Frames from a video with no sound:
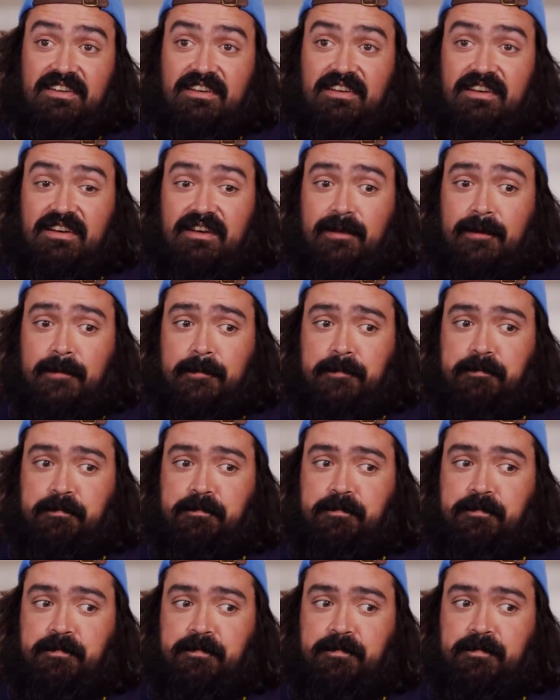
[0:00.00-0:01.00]
Um,
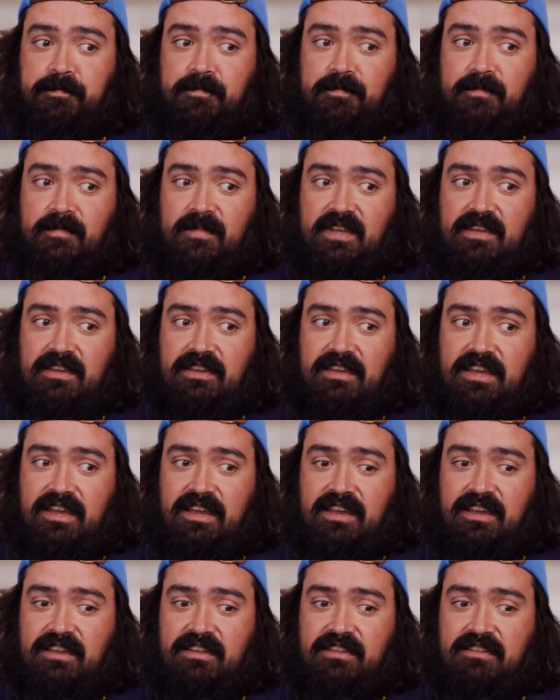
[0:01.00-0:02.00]

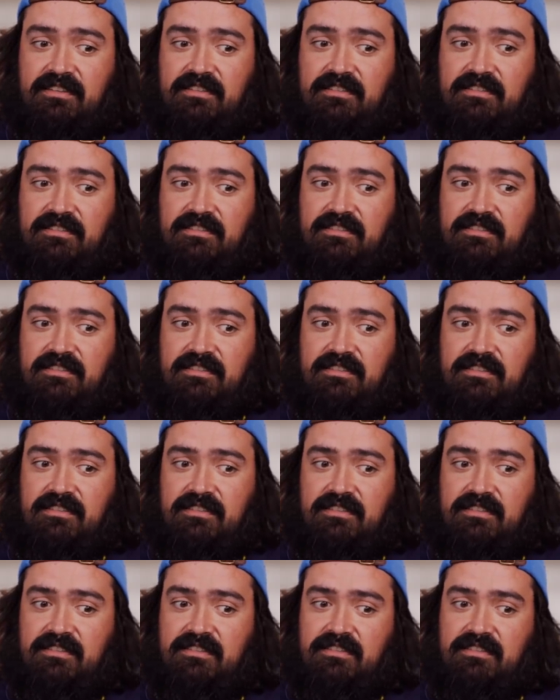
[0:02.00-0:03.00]
and
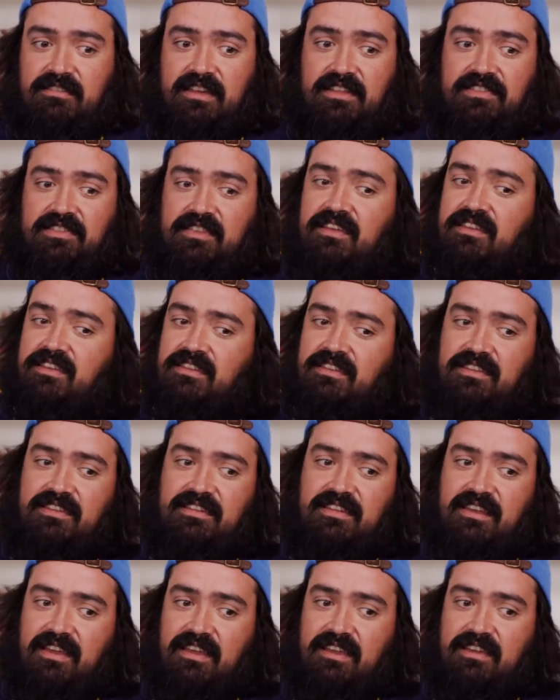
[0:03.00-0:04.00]
at the end of the
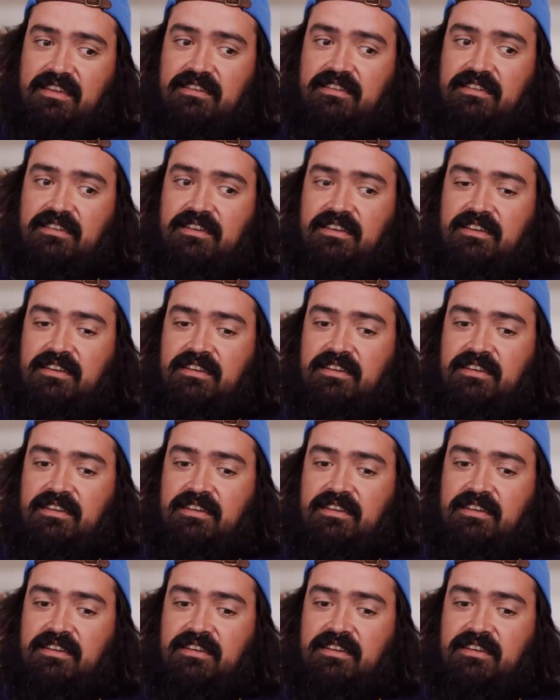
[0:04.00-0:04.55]
day,